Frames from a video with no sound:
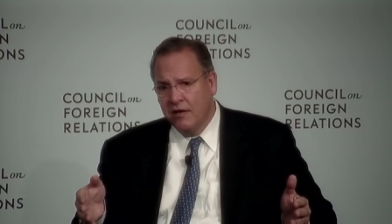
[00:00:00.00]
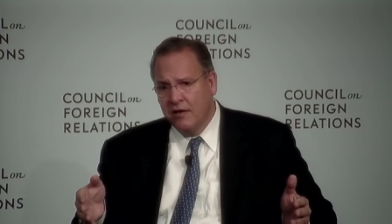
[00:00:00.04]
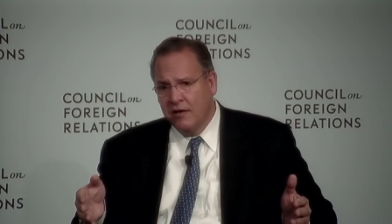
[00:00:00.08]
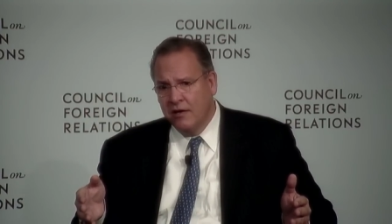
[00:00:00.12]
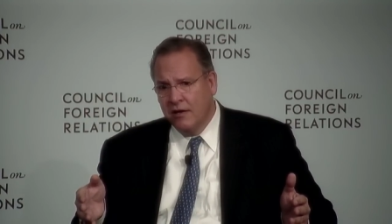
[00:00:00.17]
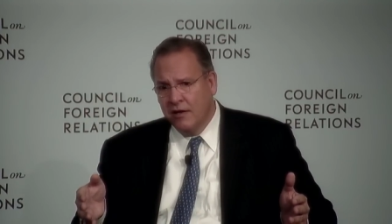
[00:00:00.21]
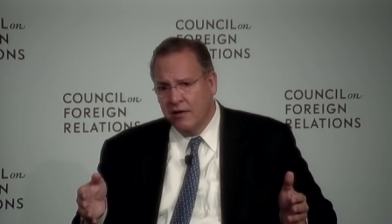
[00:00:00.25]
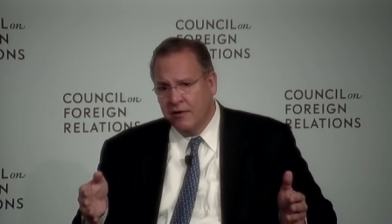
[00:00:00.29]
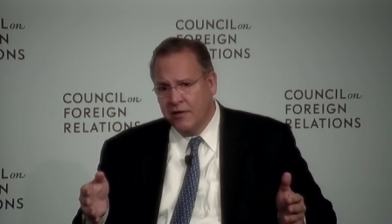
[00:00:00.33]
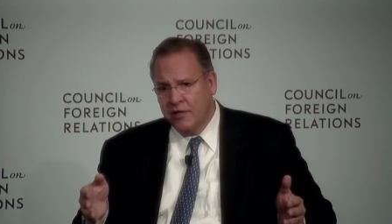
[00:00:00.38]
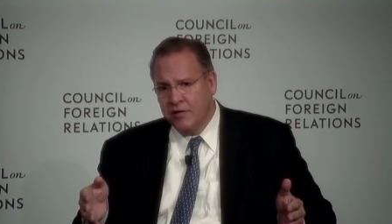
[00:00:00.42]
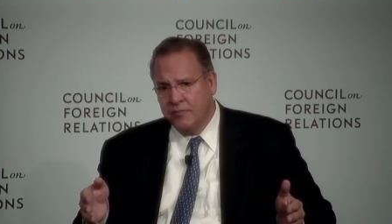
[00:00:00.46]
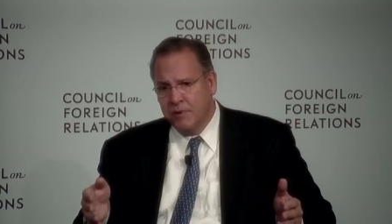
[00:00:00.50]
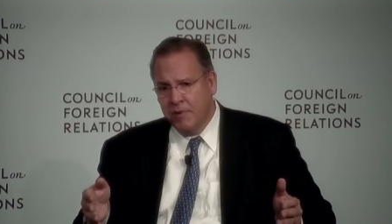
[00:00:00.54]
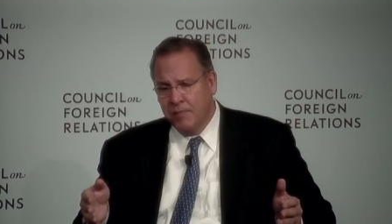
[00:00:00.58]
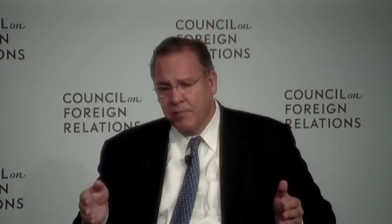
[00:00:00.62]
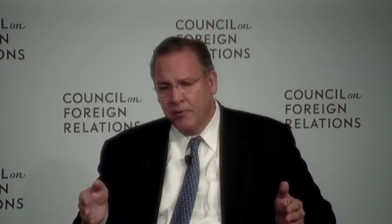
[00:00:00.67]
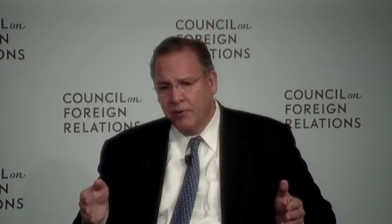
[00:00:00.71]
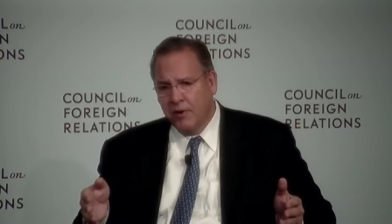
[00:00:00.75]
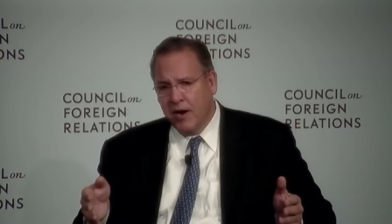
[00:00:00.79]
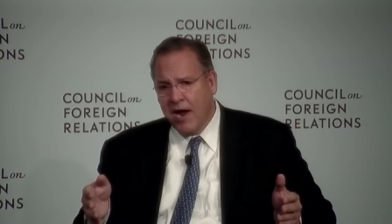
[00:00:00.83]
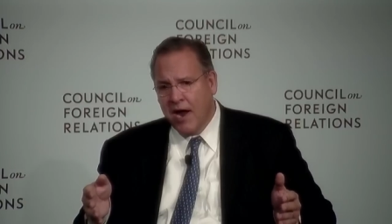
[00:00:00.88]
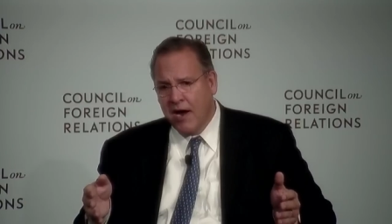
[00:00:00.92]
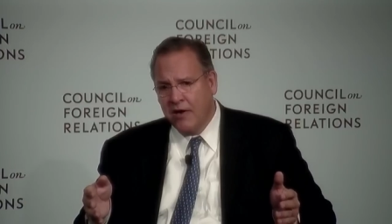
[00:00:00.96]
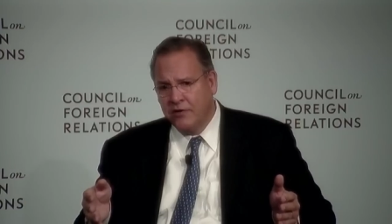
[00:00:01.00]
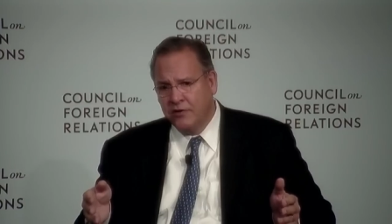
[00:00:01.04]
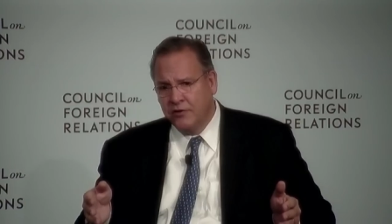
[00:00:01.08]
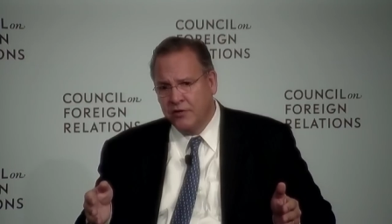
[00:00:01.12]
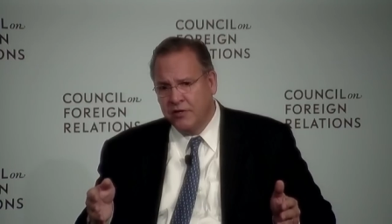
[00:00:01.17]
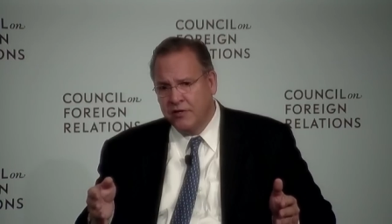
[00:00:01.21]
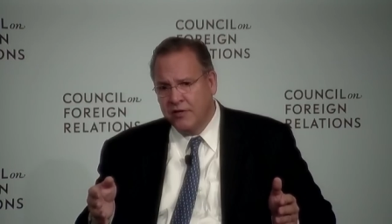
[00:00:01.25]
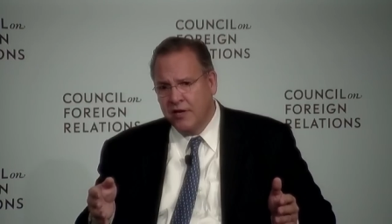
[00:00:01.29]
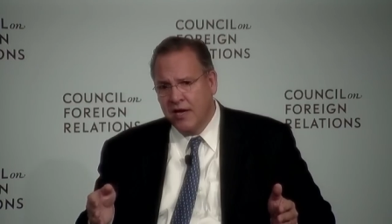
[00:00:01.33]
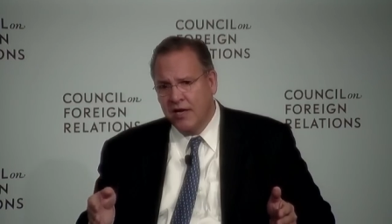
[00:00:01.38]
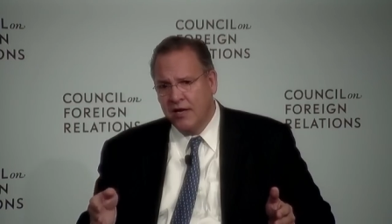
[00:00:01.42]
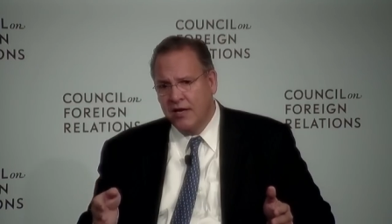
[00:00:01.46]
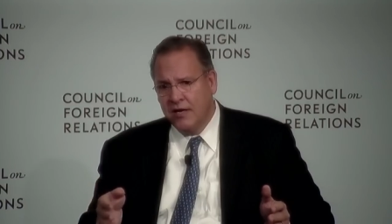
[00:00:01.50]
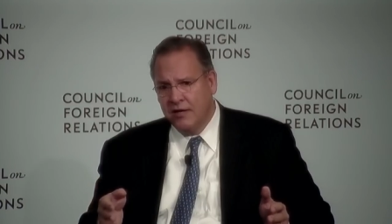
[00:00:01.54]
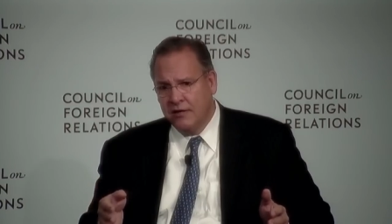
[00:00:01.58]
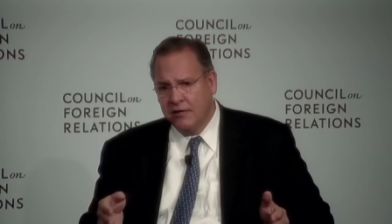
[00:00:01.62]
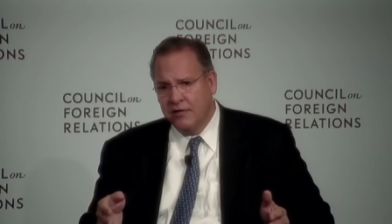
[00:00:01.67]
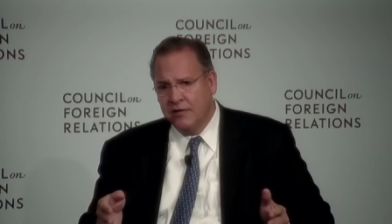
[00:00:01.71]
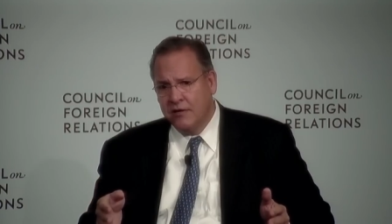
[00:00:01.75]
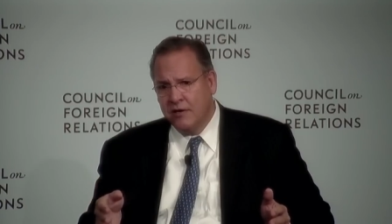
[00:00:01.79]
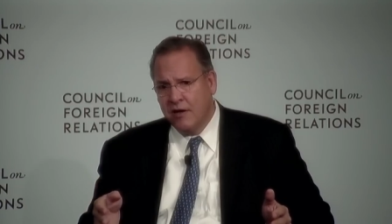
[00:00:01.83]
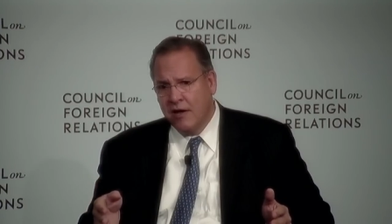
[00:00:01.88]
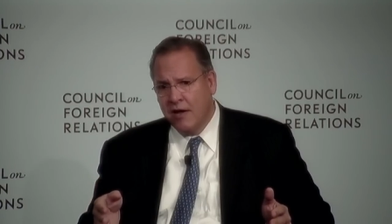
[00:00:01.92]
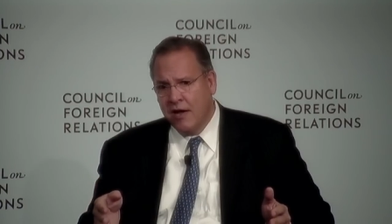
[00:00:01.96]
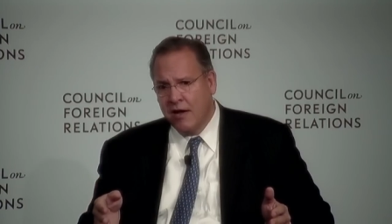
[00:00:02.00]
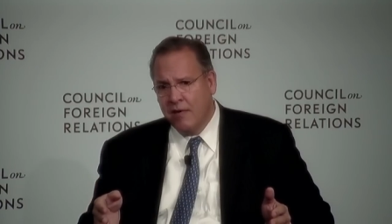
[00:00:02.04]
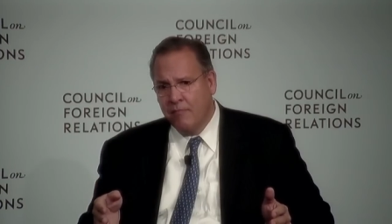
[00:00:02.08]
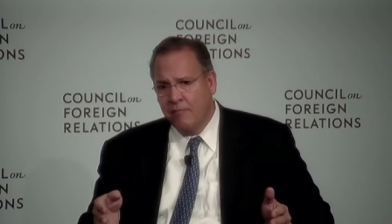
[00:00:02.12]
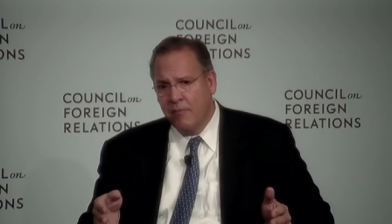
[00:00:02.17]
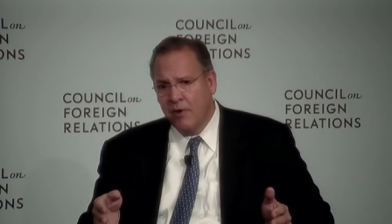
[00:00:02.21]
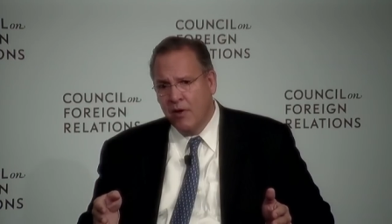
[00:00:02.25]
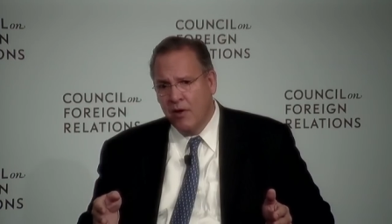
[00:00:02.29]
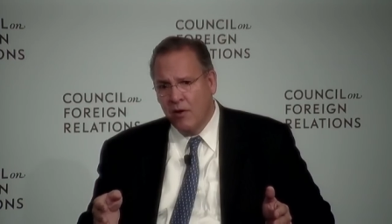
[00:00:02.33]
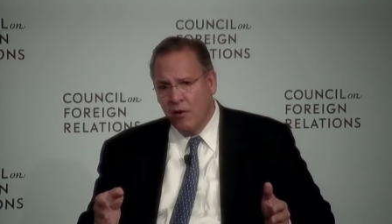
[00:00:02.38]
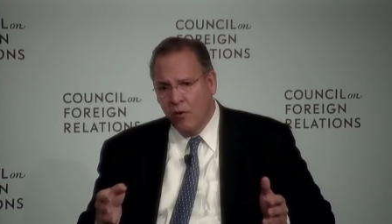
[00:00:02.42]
unless people are actually taking the time